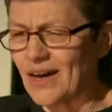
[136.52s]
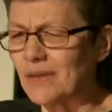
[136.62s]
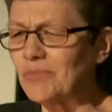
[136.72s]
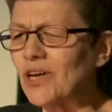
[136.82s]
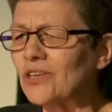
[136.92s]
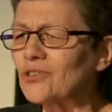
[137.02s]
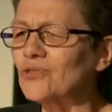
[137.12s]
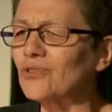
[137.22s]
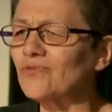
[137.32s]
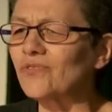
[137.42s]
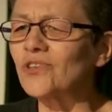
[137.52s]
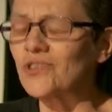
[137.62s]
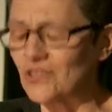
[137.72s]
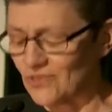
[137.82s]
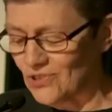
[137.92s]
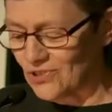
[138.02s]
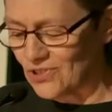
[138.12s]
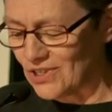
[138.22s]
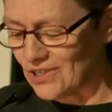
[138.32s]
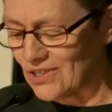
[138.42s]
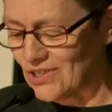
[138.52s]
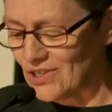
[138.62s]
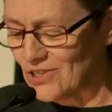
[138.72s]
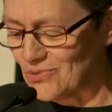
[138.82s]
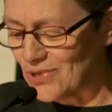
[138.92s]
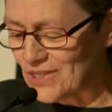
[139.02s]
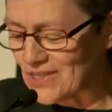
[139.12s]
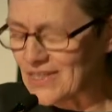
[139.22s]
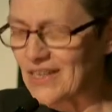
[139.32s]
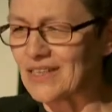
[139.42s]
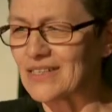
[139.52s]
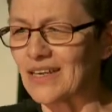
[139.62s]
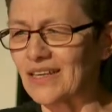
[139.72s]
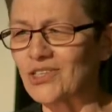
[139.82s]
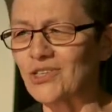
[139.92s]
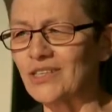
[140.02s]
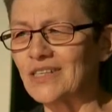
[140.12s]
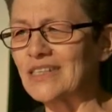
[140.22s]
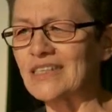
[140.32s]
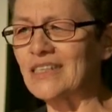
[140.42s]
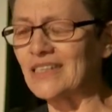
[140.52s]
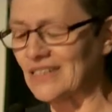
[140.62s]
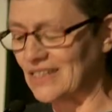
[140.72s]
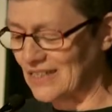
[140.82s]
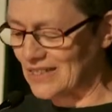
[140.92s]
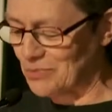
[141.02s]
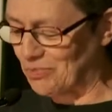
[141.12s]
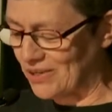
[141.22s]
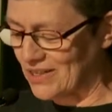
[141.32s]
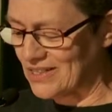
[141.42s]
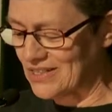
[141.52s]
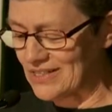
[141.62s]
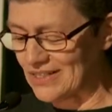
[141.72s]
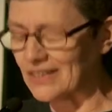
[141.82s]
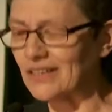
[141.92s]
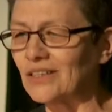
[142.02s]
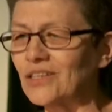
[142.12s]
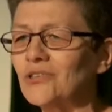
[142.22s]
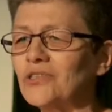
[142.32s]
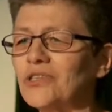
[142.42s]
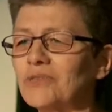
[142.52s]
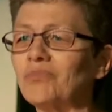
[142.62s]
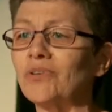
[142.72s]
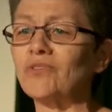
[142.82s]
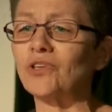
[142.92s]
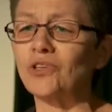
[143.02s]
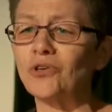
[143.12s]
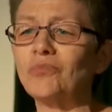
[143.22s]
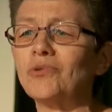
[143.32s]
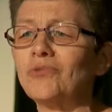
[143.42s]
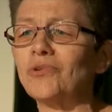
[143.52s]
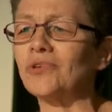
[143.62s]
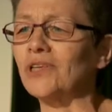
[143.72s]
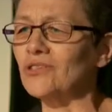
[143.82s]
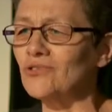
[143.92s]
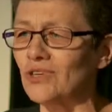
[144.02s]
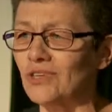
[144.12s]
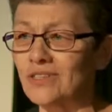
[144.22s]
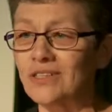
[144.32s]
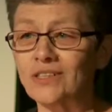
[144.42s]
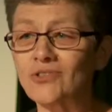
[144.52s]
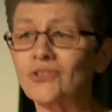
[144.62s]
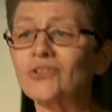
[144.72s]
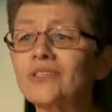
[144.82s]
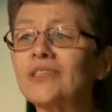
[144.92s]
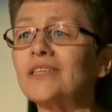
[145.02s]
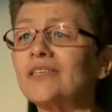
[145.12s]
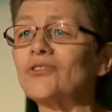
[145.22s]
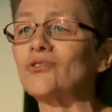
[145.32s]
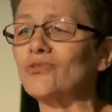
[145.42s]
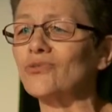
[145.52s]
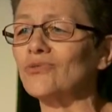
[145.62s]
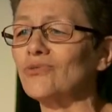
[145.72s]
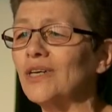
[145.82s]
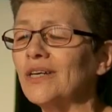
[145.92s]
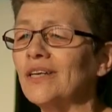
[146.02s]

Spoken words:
I'm not sure, first of all, that the US has actually ceded its place in the leadership of the global war on drugs. It certainly is true